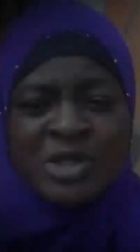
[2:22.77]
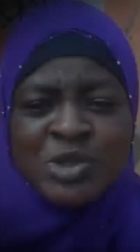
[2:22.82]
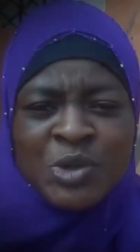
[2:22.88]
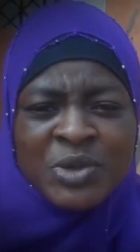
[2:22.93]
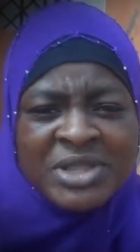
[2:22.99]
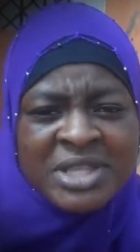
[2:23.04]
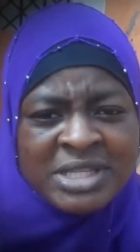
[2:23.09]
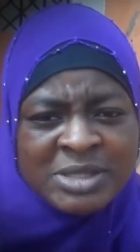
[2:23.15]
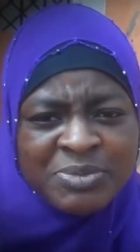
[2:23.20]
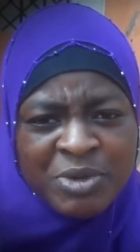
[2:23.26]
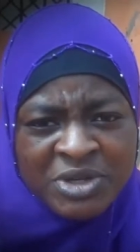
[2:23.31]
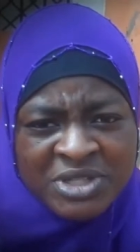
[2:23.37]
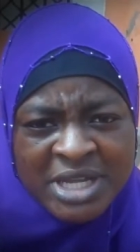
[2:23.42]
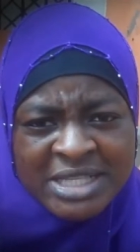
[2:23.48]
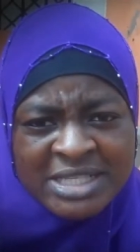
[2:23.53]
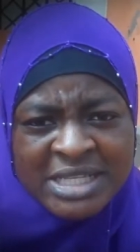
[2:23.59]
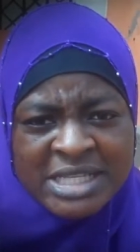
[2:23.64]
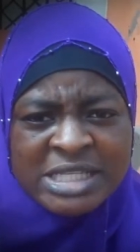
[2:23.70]
going to do this
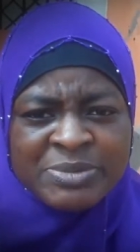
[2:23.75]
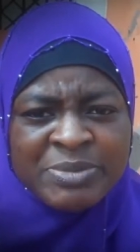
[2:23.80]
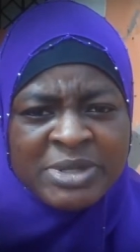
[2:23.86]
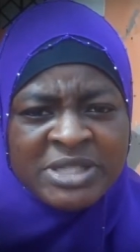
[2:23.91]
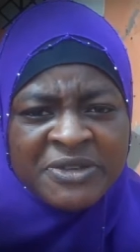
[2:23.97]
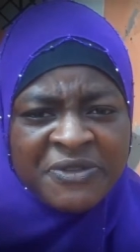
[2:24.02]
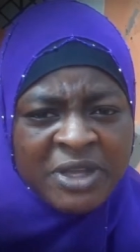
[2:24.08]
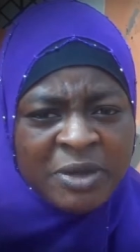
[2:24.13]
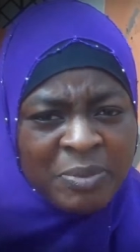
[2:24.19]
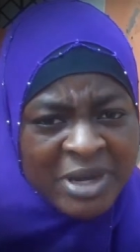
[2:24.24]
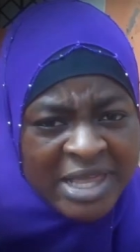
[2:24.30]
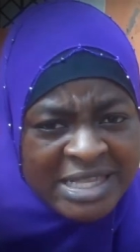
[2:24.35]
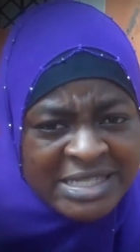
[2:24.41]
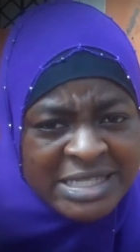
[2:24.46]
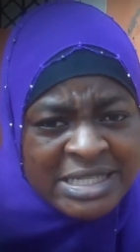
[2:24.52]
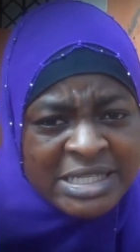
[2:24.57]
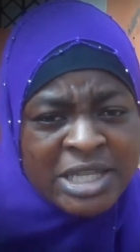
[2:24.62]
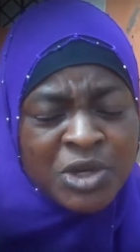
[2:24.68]
project in specific
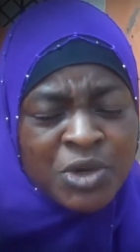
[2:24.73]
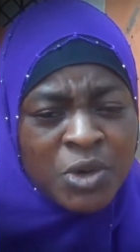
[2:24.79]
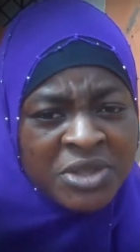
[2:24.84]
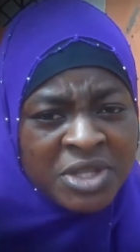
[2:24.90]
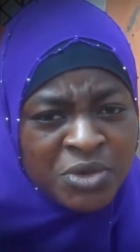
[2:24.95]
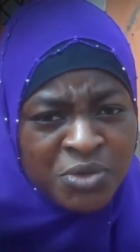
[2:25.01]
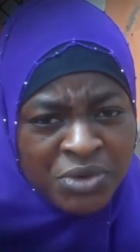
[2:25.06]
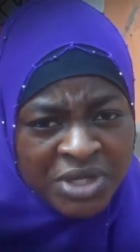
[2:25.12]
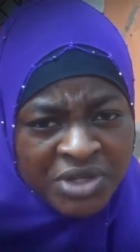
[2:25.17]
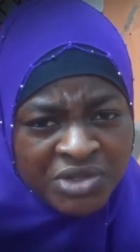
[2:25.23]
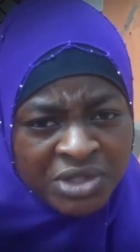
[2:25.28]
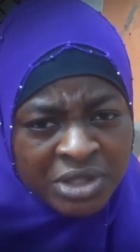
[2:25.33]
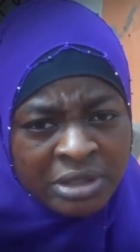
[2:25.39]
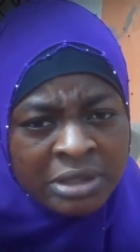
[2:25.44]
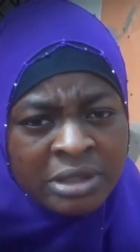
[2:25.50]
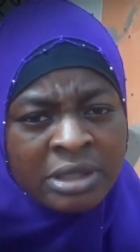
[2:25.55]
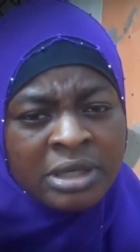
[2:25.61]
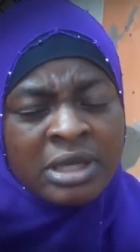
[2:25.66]
places in the northern
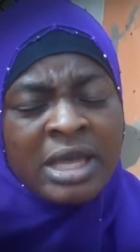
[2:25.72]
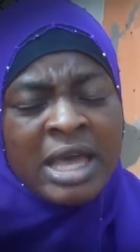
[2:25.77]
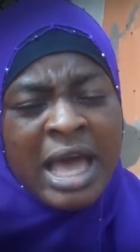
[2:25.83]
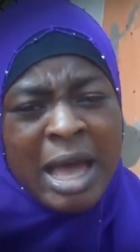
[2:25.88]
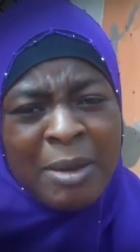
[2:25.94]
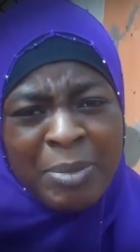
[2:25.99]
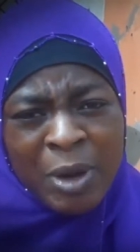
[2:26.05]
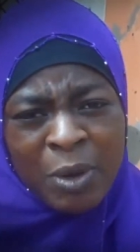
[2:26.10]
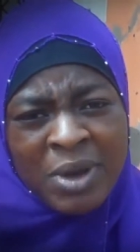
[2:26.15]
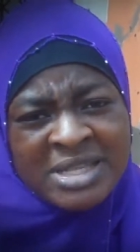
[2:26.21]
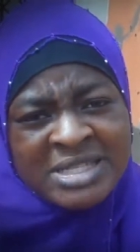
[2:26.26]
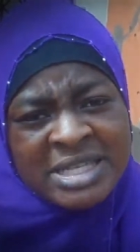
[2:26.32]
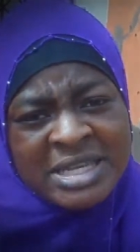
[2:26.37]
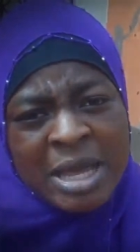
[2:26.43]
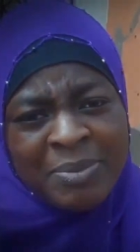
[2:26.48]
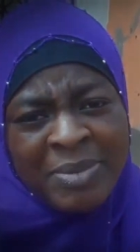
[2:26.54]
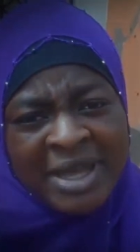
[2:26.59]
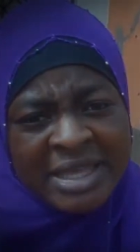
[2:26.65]
region, Upper
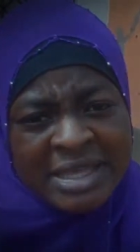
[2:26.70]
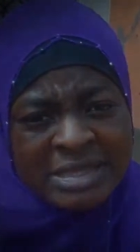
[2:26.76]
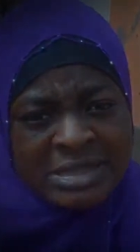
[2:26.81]
West and Upper